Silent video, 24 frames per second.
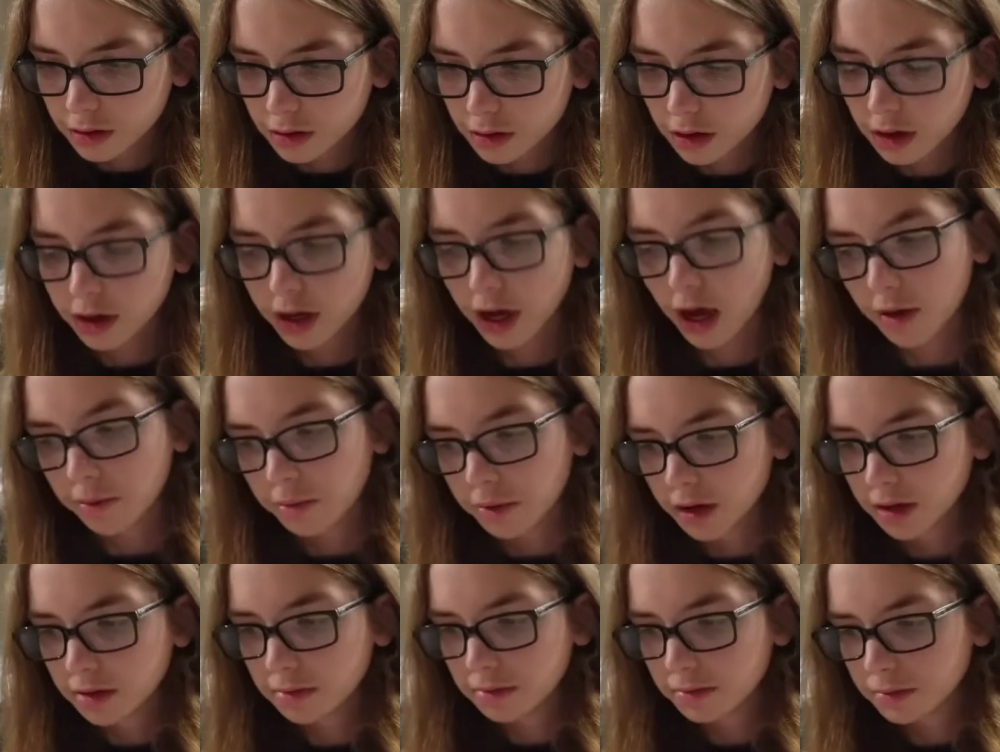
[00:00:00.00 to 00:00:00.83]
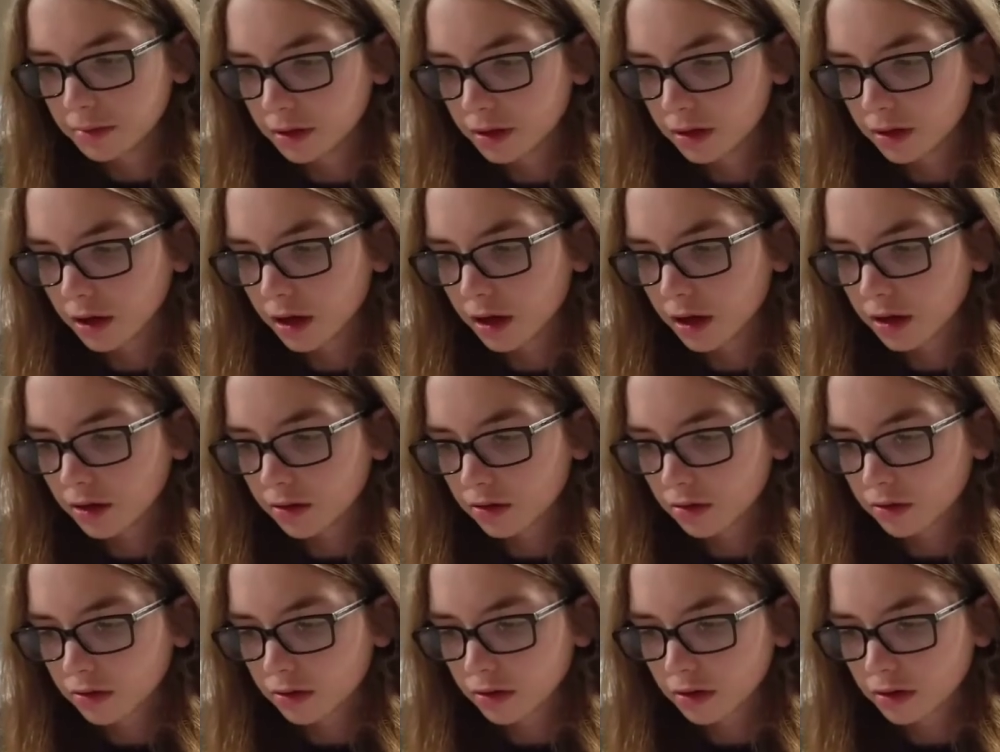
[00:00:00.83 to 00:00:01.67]
Okay,
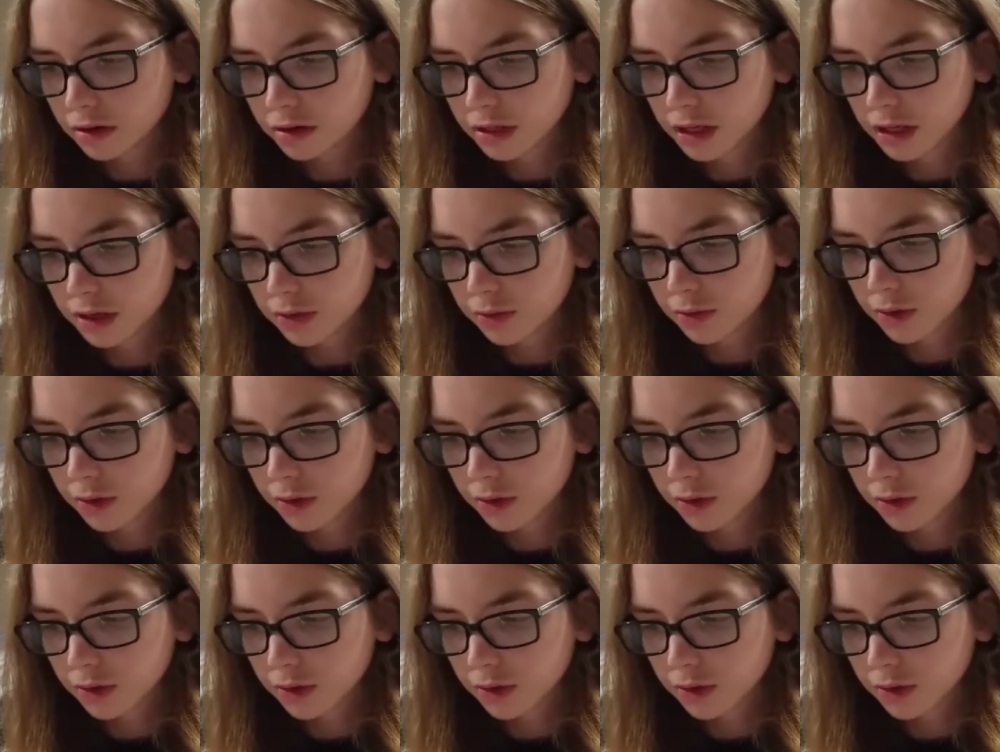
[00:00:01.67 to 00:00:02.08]
so it's gonna take a